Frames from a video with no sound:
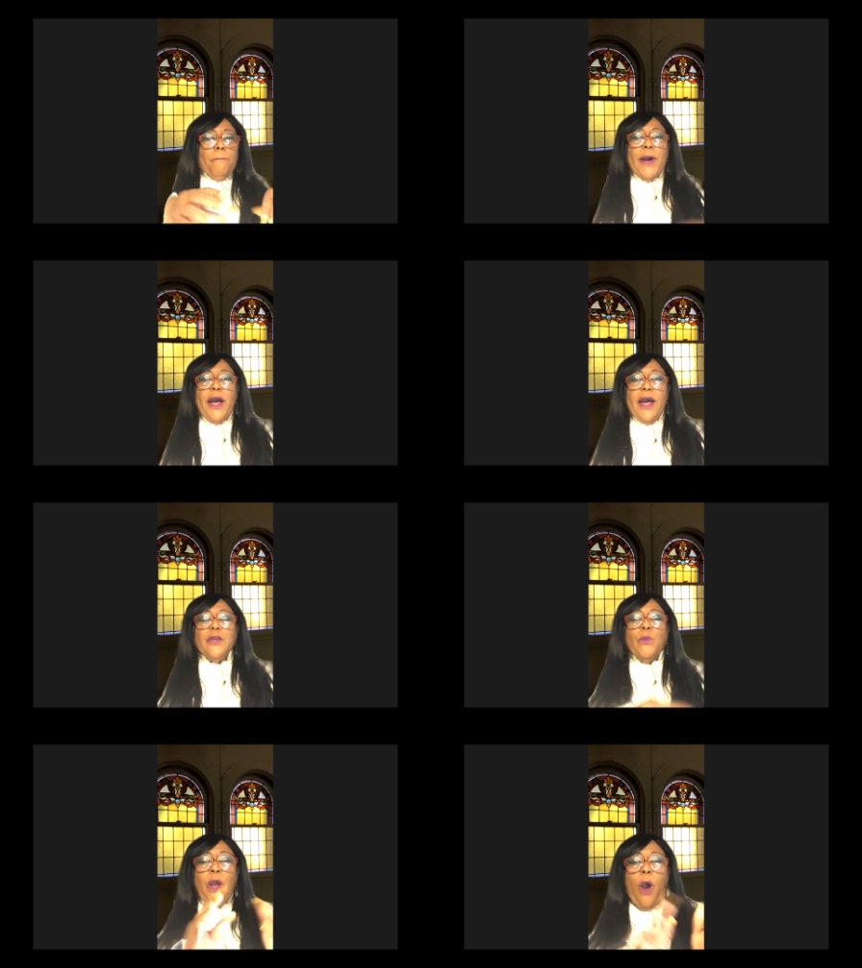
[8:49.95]
But
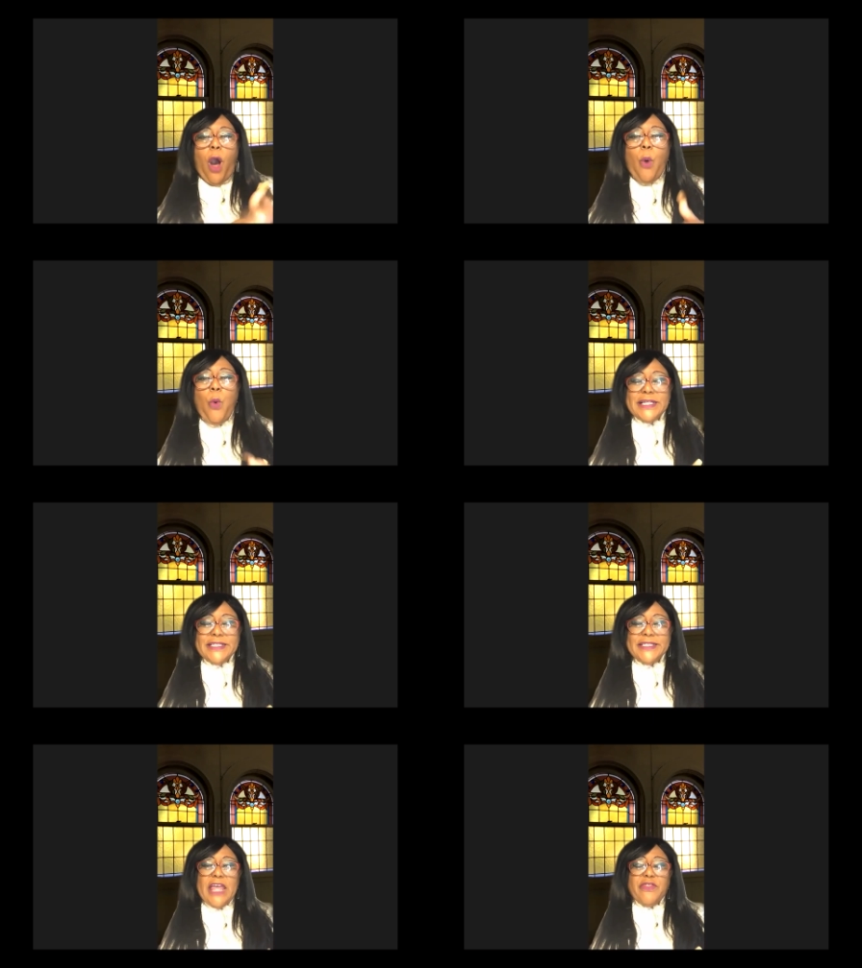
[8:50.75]
we all want to
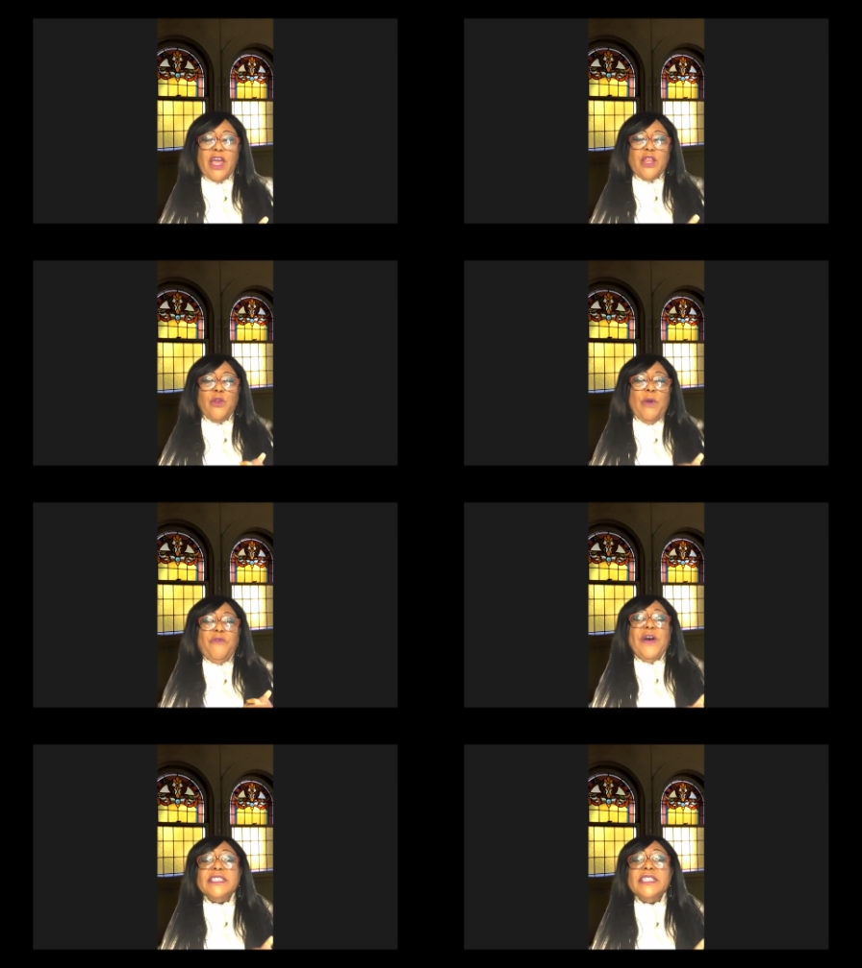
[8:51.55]
stay. Then we're
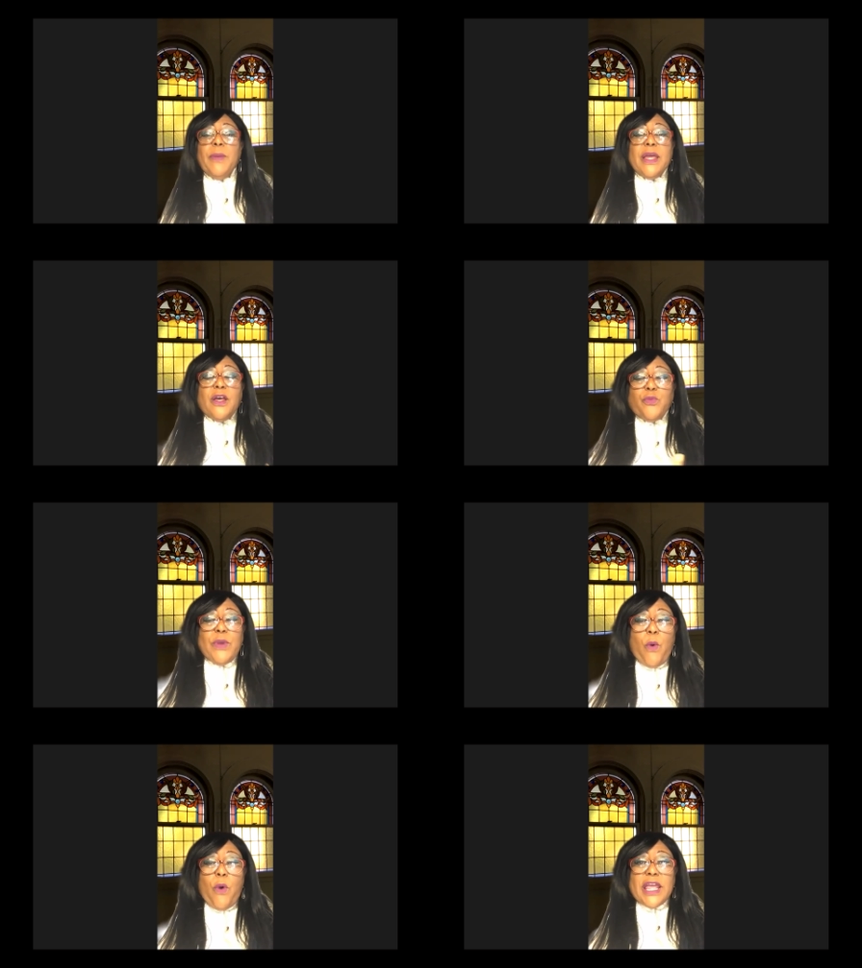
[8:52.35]
fussy because we
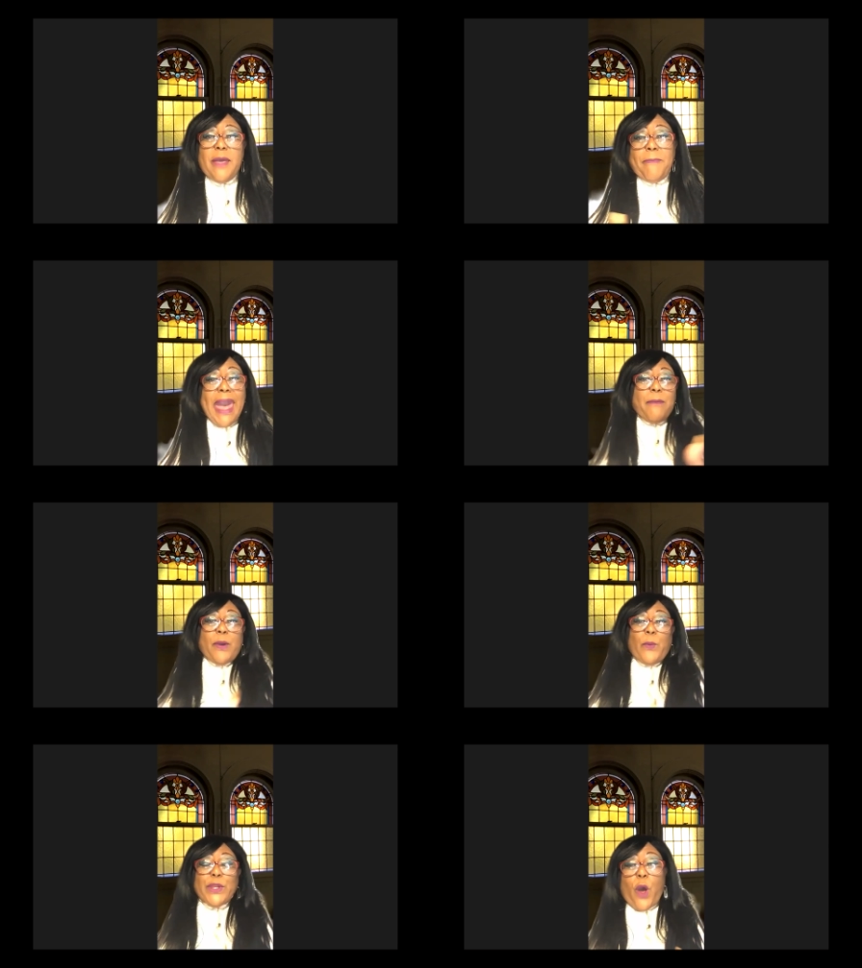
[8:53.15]
want to get back,
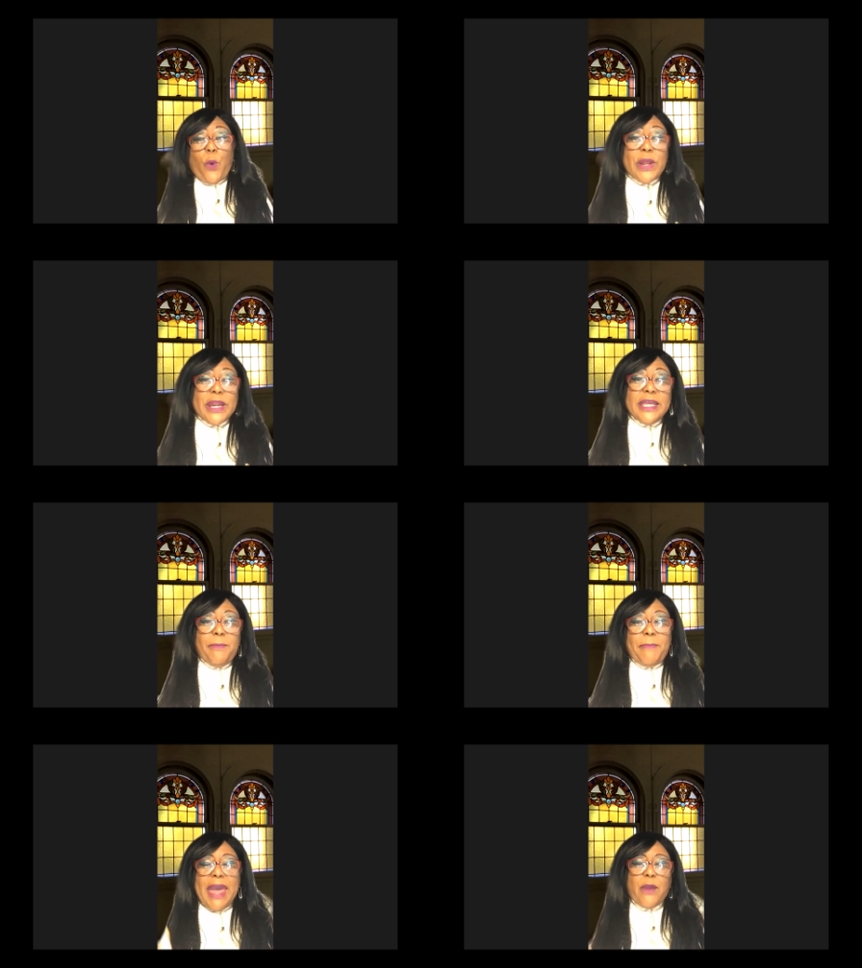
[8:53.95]
but we don't want to
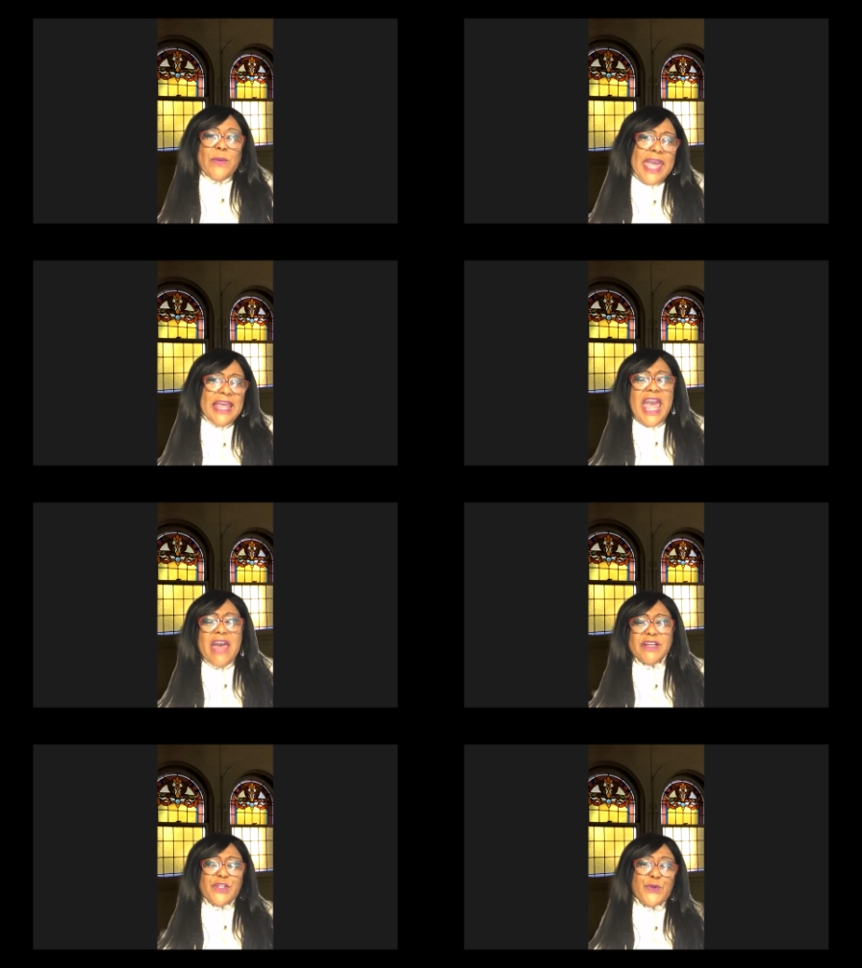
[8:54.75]
get back. We can't
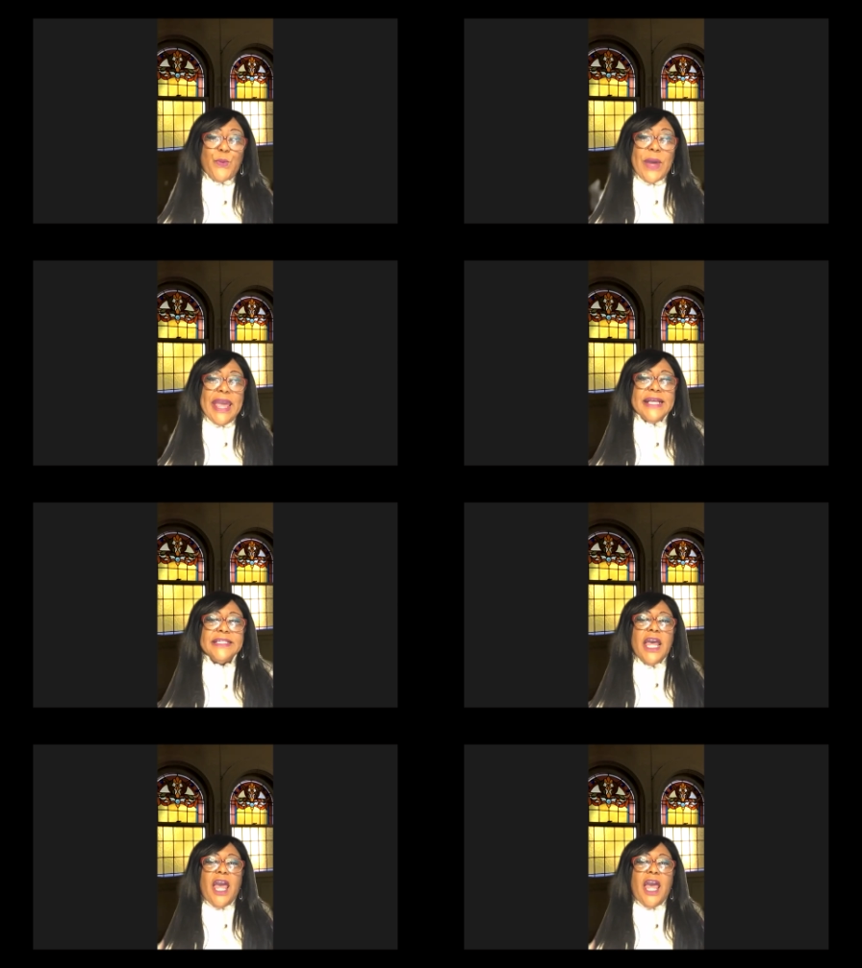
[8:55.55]
have it two ways.